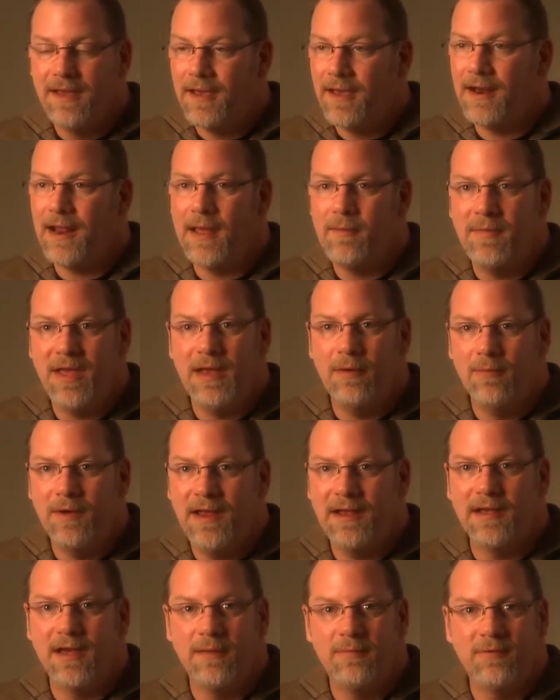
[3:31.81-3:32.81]
And I may
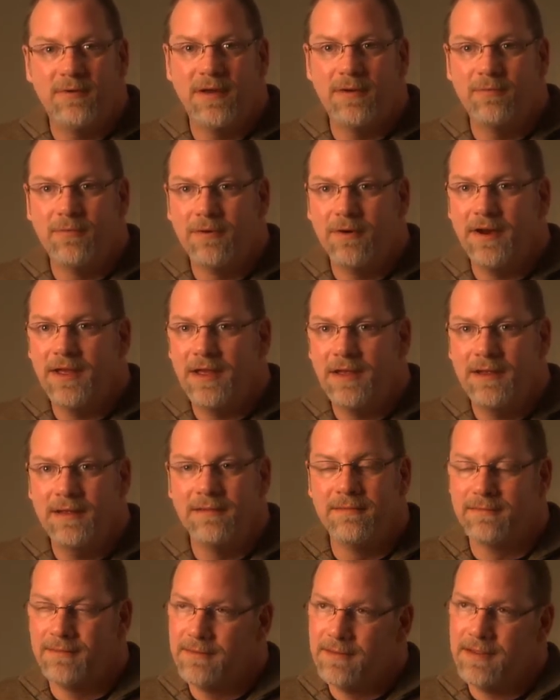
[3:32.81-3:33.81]
wake up one
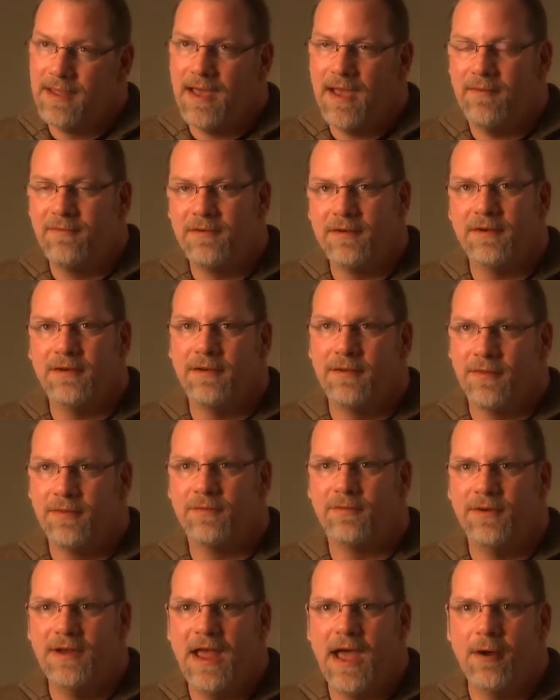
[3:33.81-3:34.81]
morning after
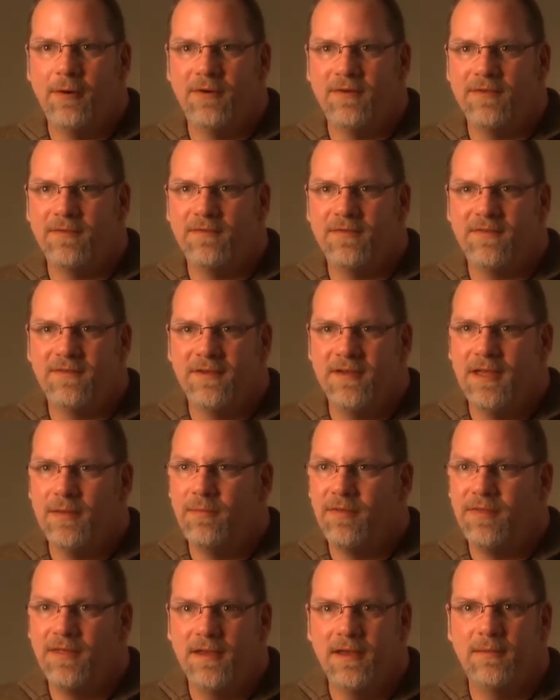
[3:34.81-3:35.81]
3 hours of
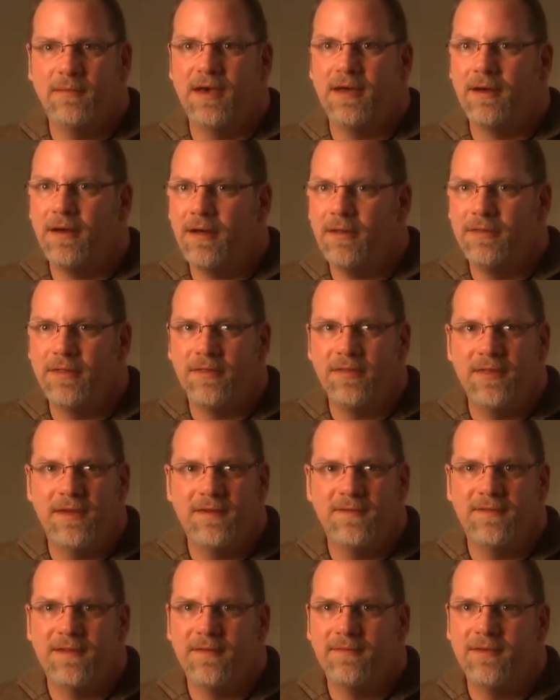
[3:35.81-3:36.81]
sleep, think about all the
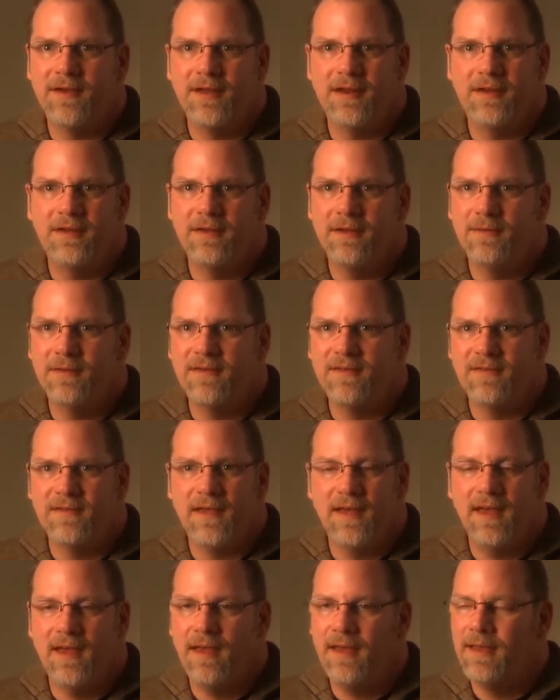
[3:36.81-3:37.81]
things I've got to do and
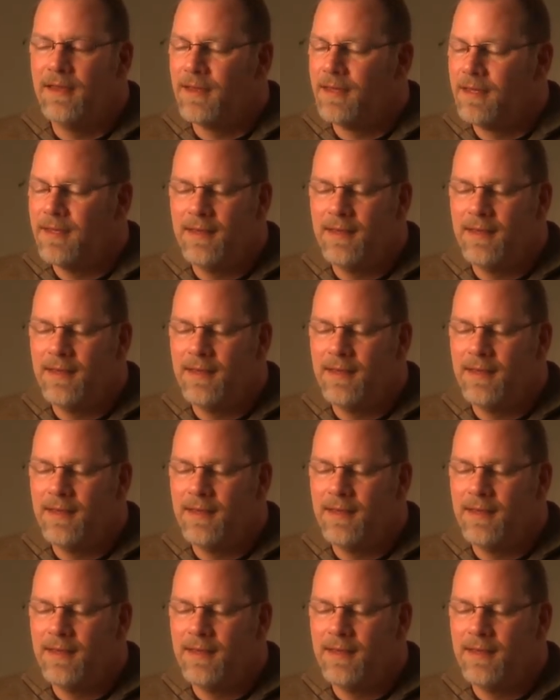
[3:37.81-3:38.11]
say,